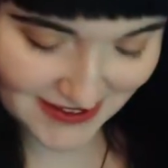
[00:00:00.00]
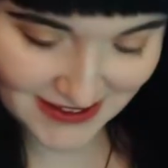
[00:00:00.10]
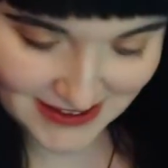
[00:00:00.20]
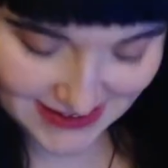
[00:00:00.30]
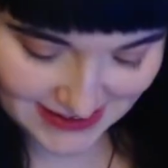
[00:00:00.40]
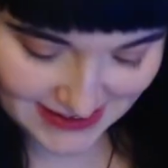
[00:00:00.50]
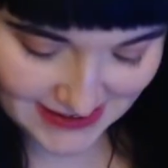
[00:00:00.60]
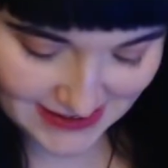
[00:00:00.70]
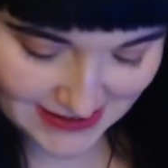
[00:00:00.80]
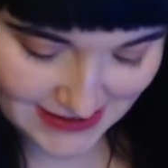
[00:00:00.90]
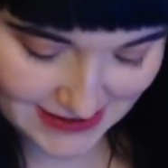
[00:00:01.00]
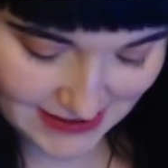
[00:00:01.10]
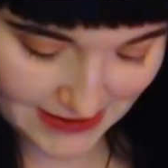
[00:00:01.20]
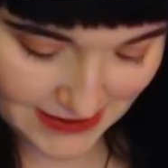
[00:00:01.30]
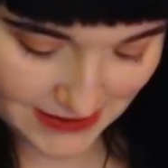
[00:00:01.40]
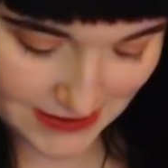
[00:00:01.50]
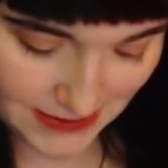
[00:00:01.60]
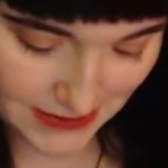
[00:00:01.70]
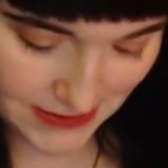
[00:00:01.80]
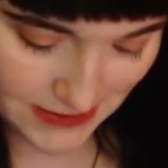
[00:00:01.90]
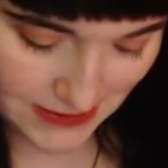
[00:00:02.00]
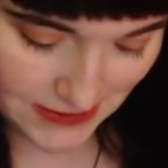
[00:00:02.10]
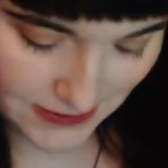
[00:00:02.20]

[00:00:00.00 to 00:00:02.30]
(no one is talking)